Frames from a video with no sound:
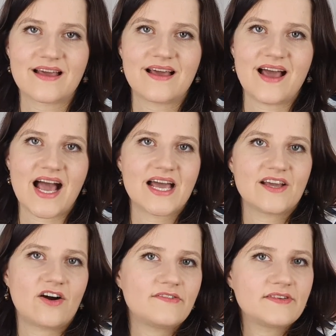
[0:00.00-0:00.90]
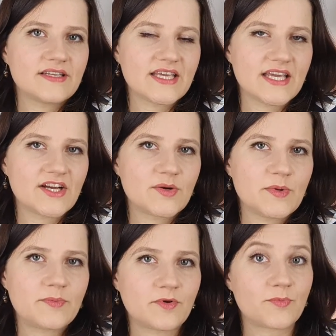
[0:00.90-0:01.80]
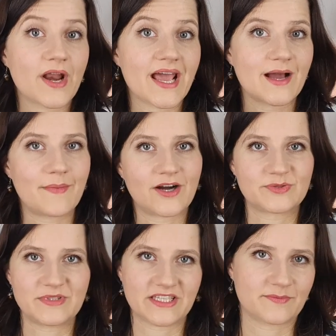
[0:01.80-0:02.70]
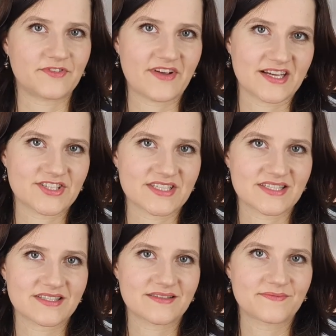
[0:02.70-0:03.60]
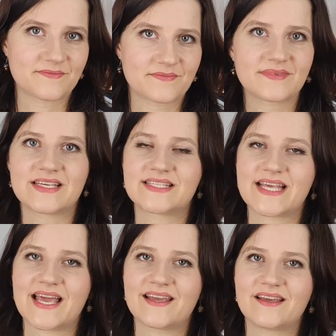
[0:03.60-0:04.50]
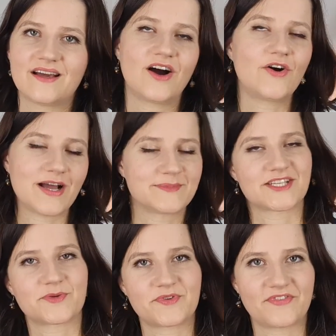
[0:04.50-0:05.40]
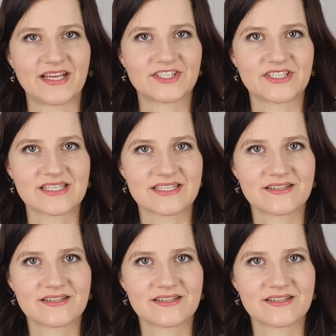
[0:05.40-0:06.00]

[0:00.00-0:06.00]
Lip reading: I often hear people brag about being a perfectionist. They say, "Oh, I'm such a perfectionist."